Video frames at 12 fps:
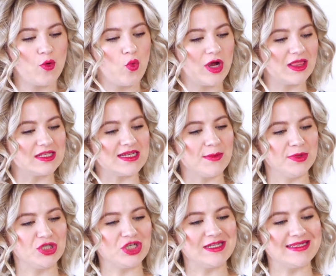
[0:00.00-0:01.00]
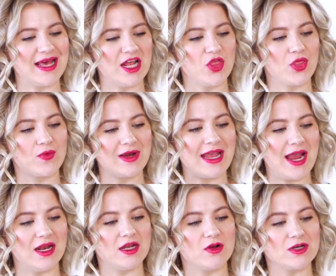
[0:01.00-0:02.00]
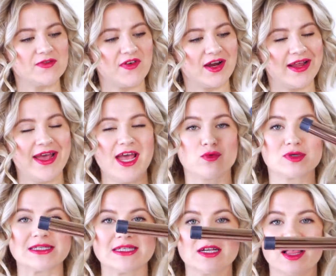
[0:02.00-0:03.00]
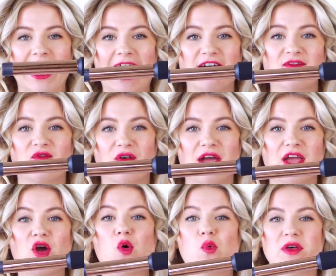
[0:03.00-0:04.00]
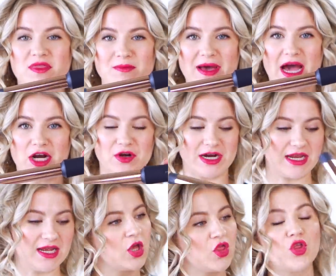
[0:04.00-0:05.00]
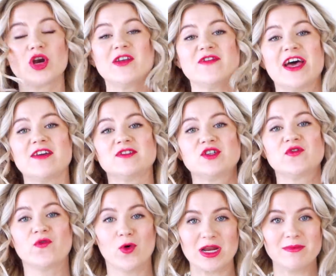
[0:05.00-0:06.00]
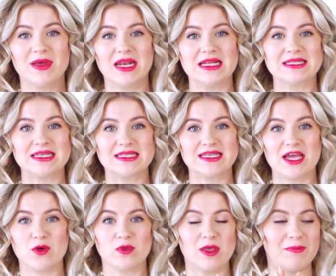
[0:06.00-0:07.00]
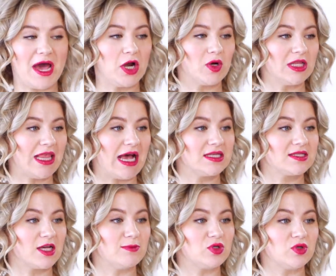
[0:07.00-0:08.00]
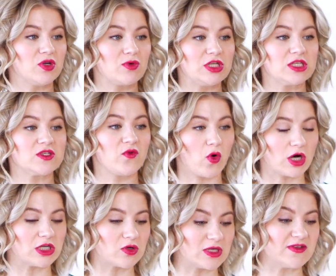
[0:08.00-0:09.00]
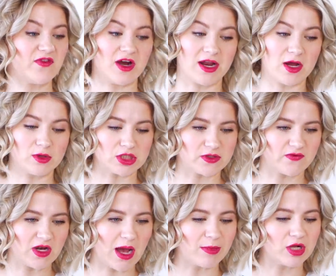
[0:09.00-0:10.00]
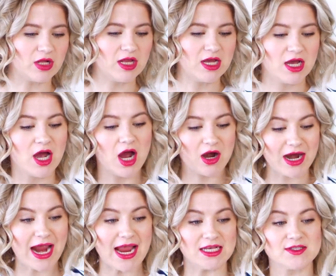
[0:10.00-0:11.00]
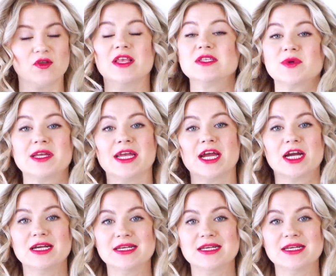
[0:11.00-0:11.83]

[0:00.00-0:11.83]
with the temperature set at 380 degrees Fahrenheit and we're still halfway with the battery. 35 to 40 minutes, they say the battery lasts up to and it reaches 400 degrees Fahrenheit, which is phenomenal. All right, so this right here